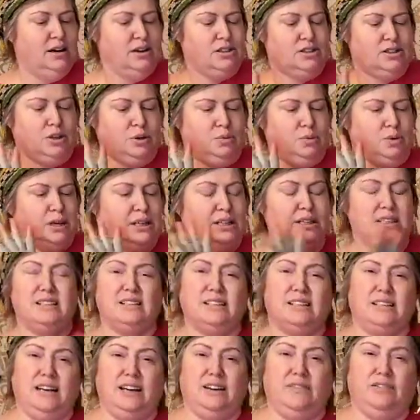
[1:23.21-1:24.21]
So we can
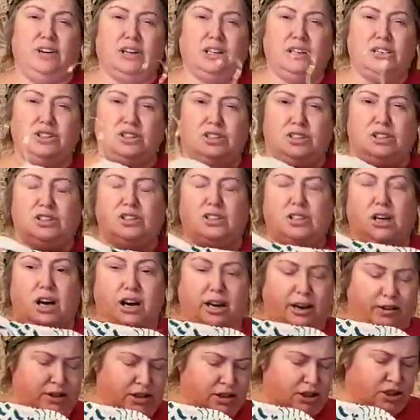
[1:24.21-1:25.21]
see if I can just
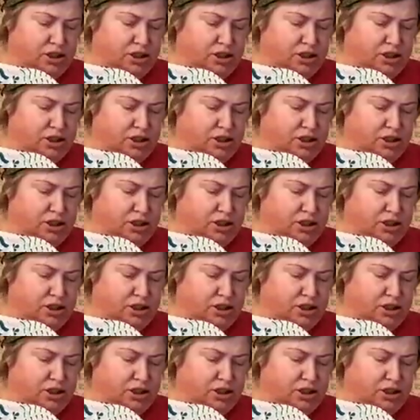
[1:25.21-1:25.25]
dye her